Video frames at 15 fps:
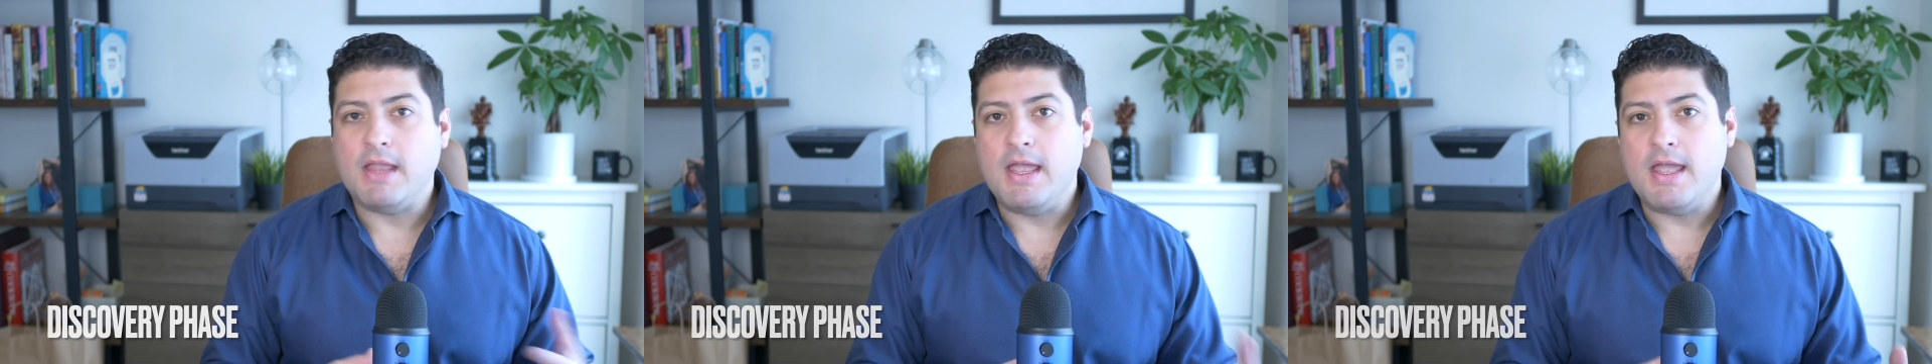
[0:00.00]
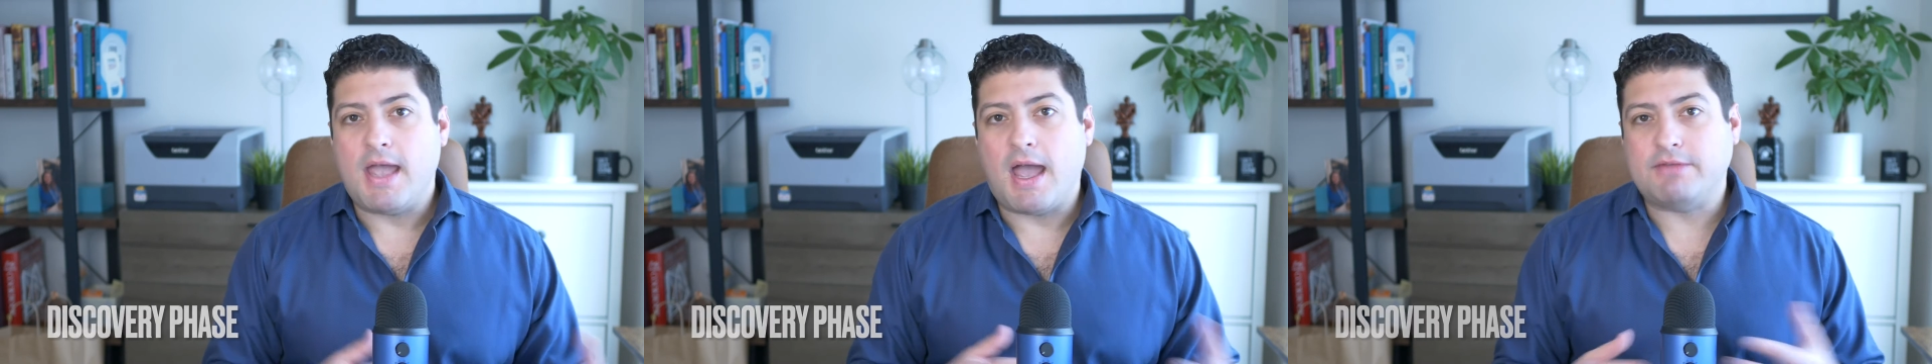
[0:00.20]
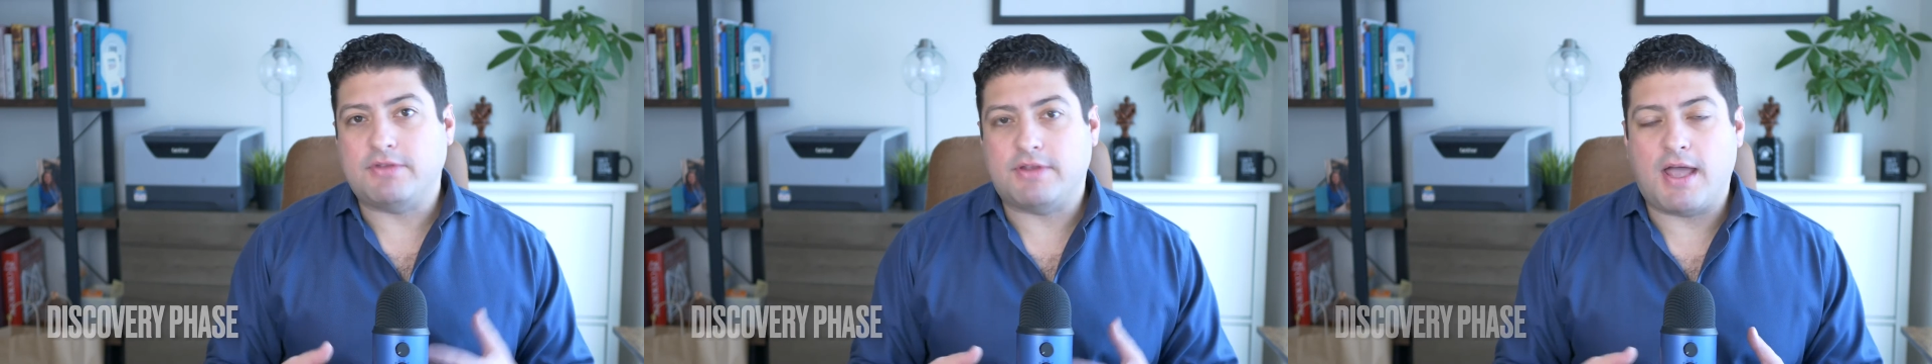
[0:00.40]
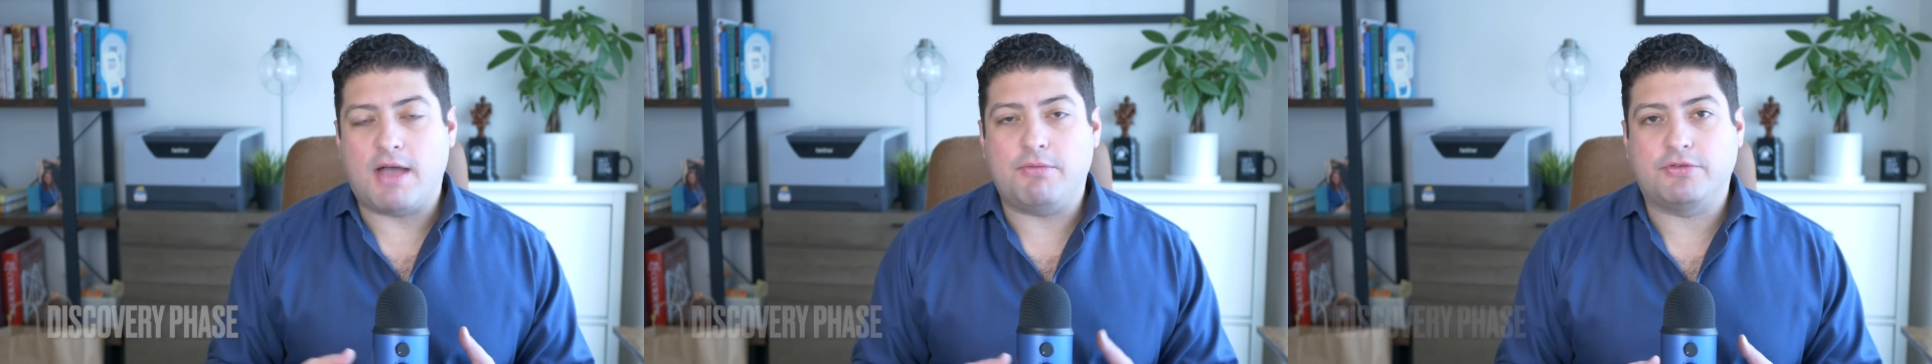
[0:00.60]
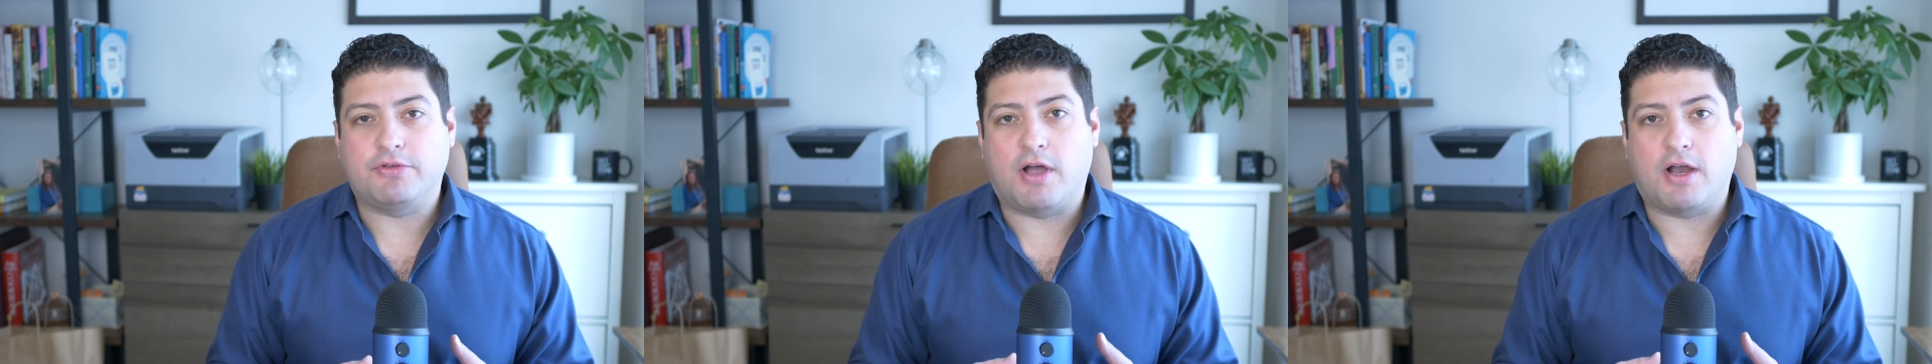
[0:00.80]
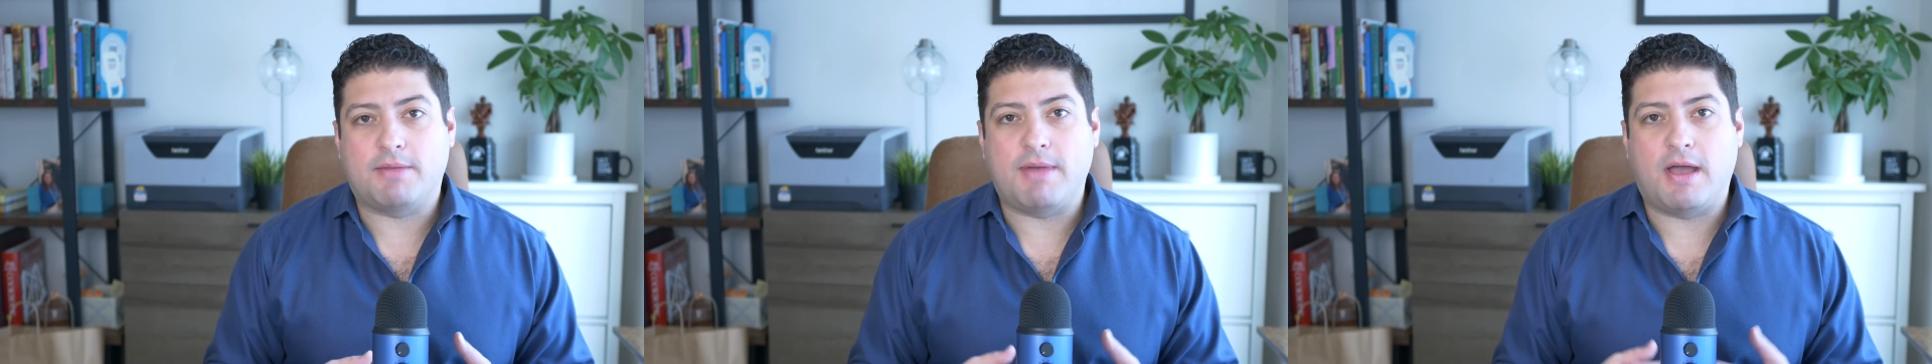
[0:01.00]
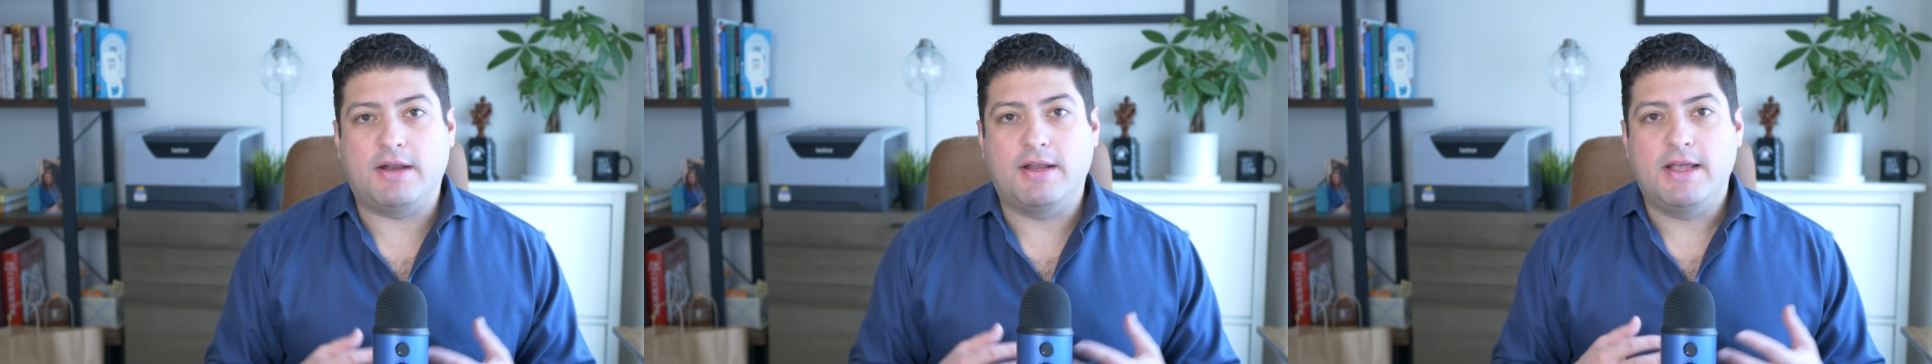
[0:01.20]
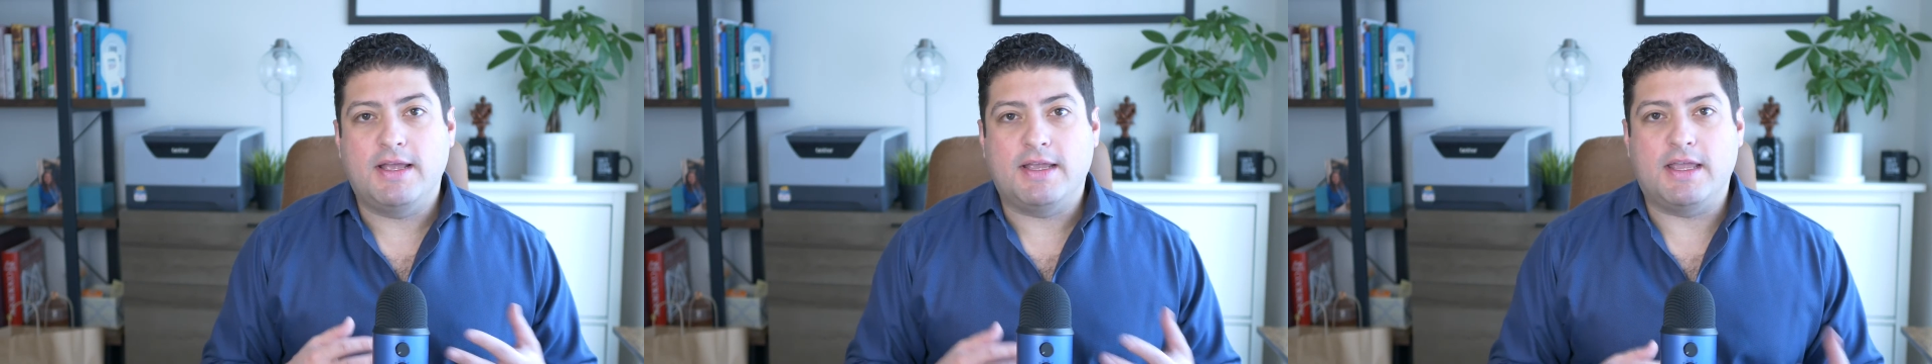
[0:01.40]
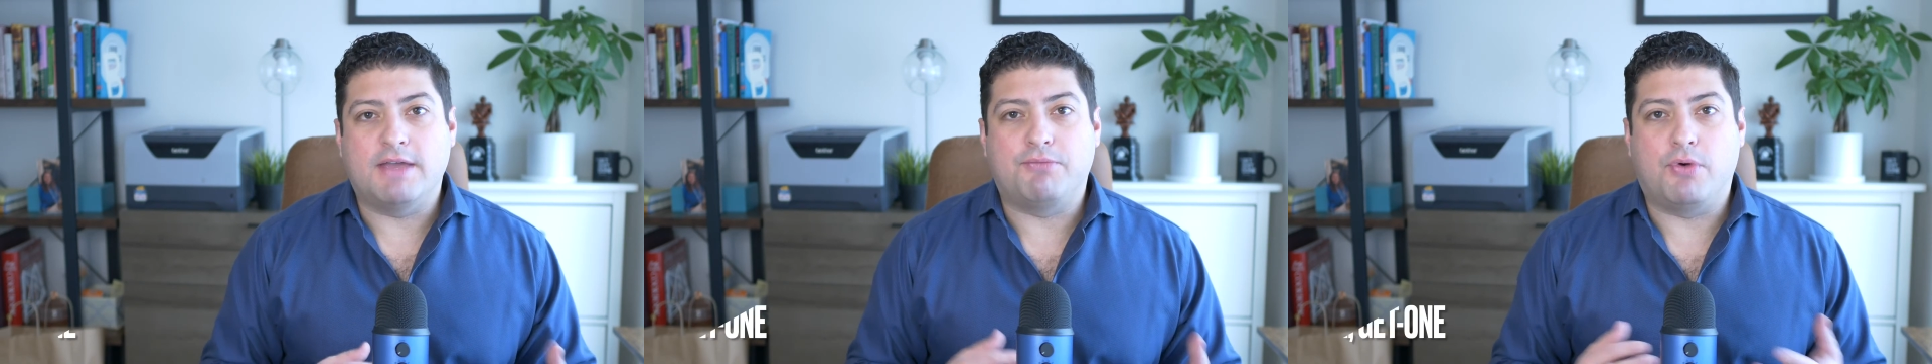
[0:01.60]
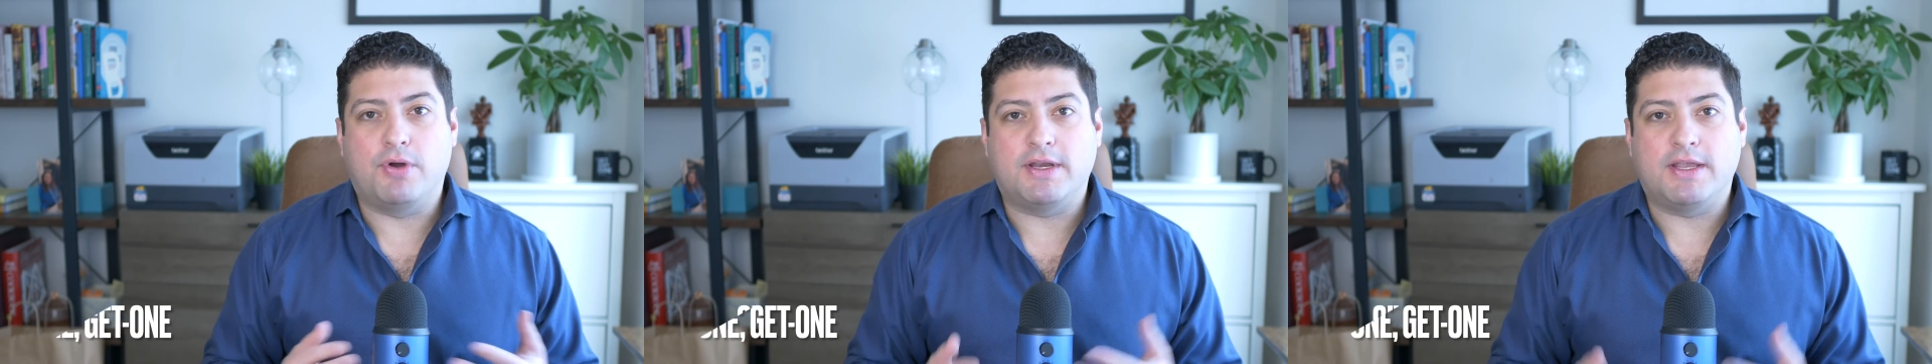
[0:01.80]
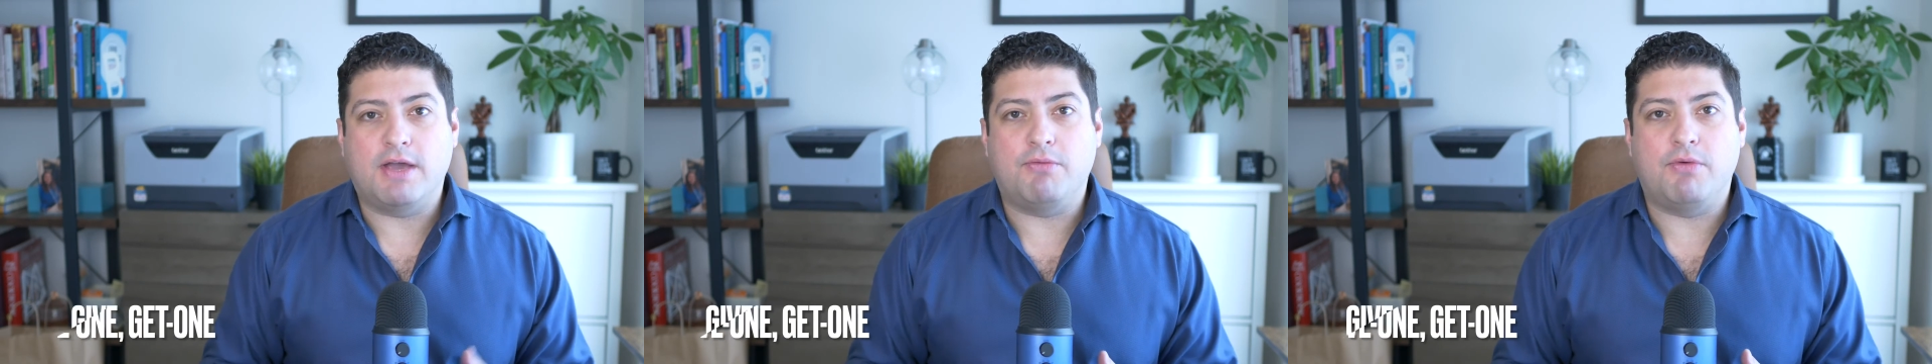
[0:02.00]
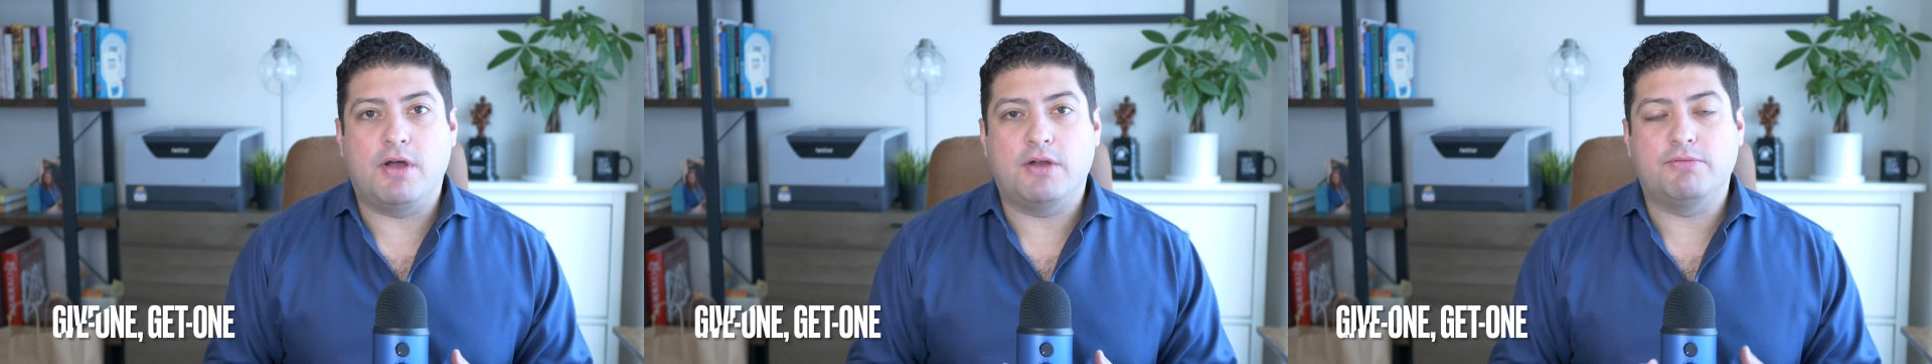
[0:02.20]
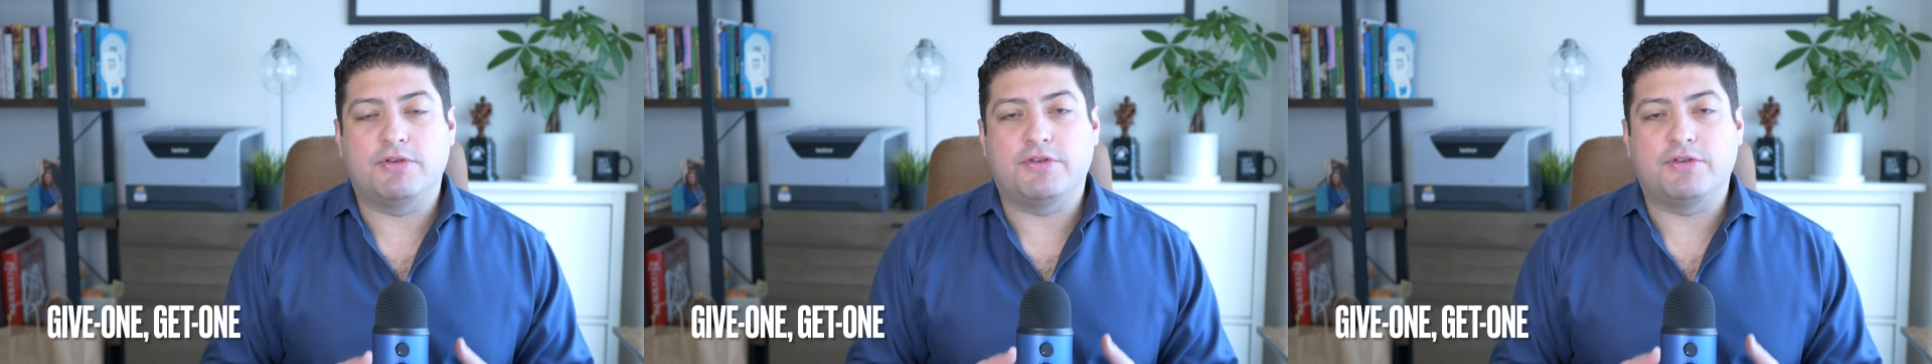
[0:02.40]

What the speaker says: After that, we'll talk about give one, get one,